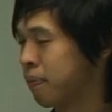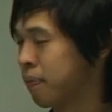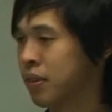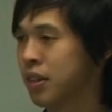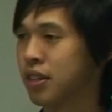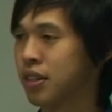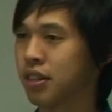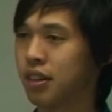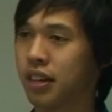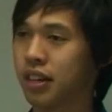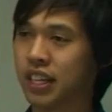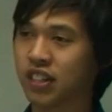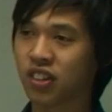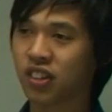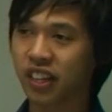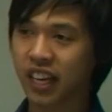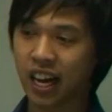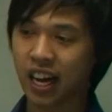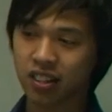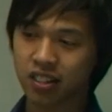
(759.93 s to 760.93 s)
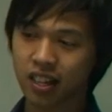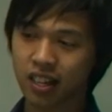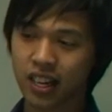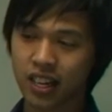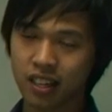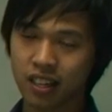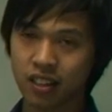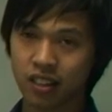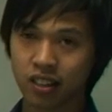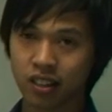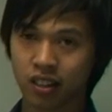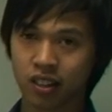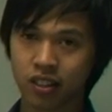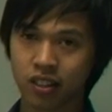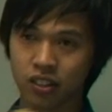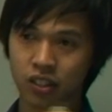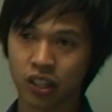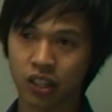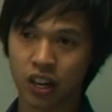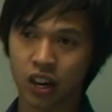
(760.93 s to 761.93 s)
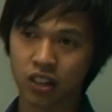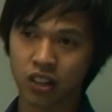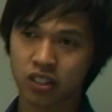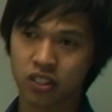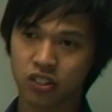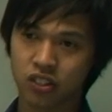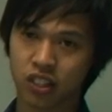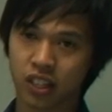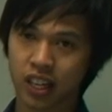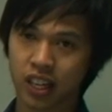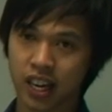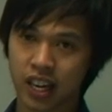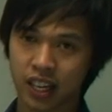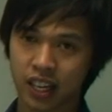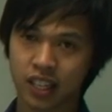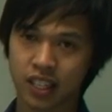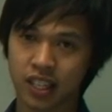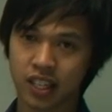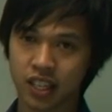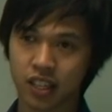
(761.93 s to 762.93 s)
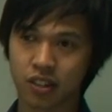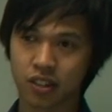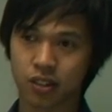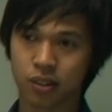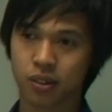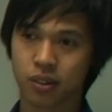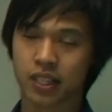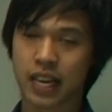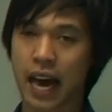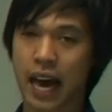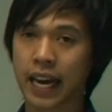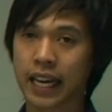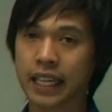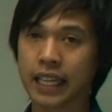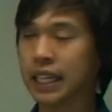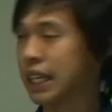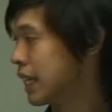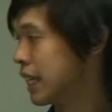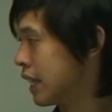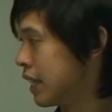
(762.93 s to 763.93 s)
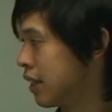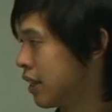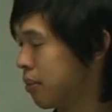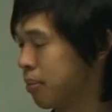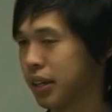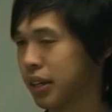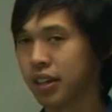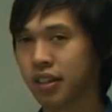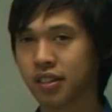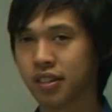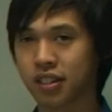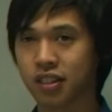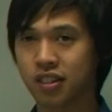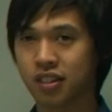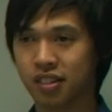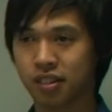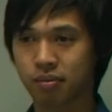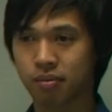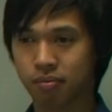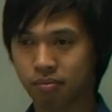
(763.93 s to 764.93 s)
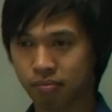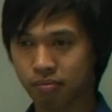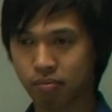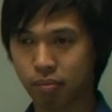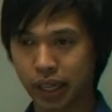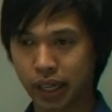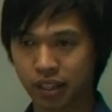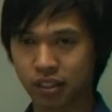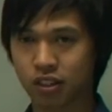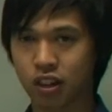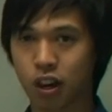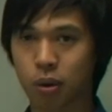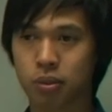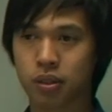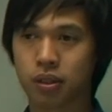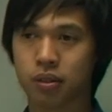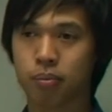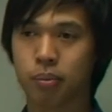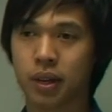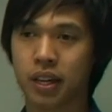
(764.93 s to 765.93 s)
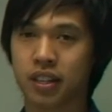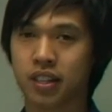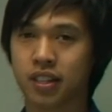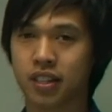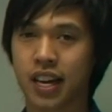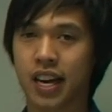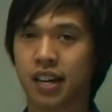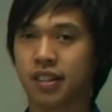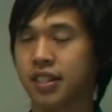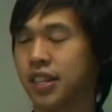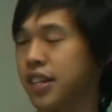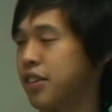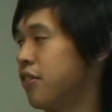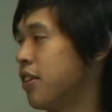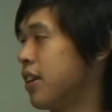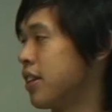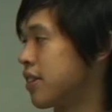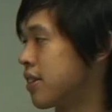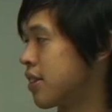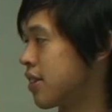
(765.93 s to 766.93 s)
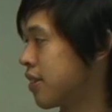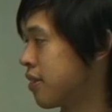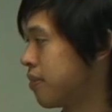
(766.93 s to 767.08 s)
So it's on the outside, so the oxygen can't continue to attack it because it's just being stopped by this outside rust.